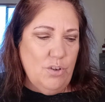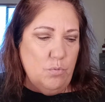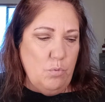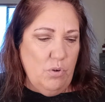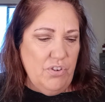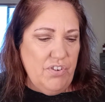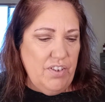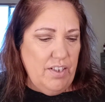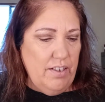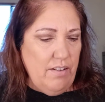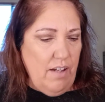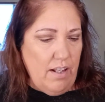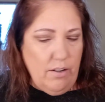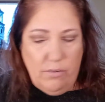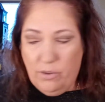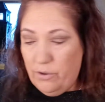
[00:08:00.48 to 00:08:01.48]
We'll see. I
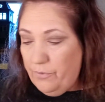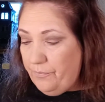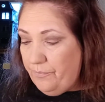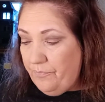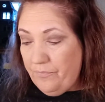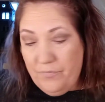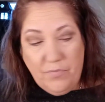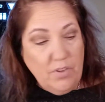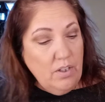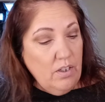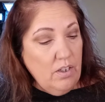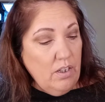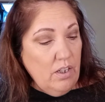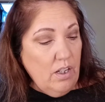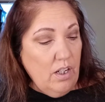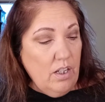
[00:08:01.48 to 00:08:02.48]
don't know.
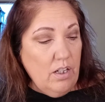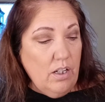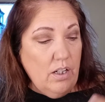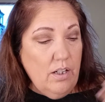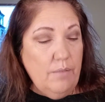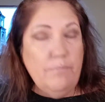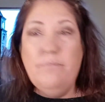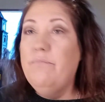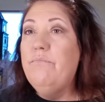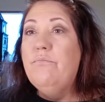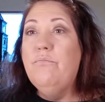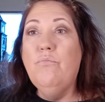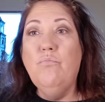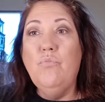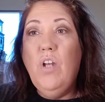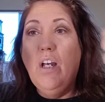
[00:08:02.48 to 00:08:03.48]
And
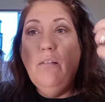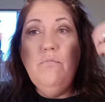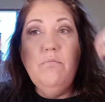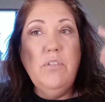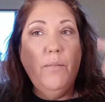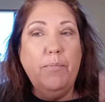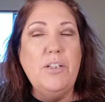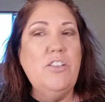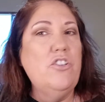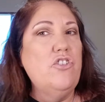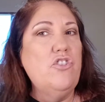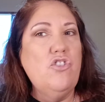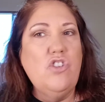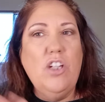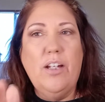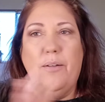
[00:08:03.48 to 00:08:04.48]
yeah, let me
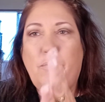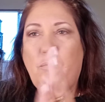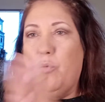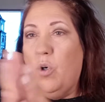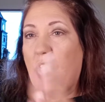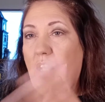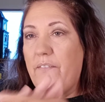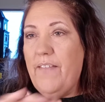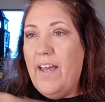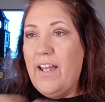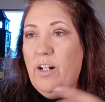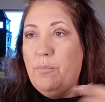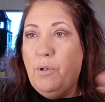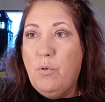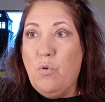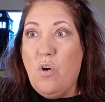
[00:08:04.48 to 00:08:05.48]
just work on that. I'll
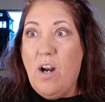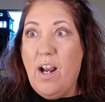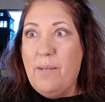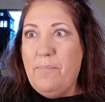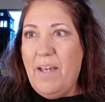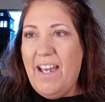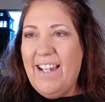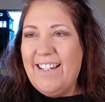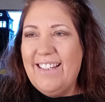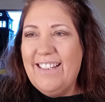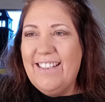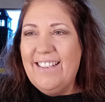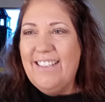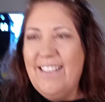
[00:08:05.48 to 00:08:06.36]
be right back.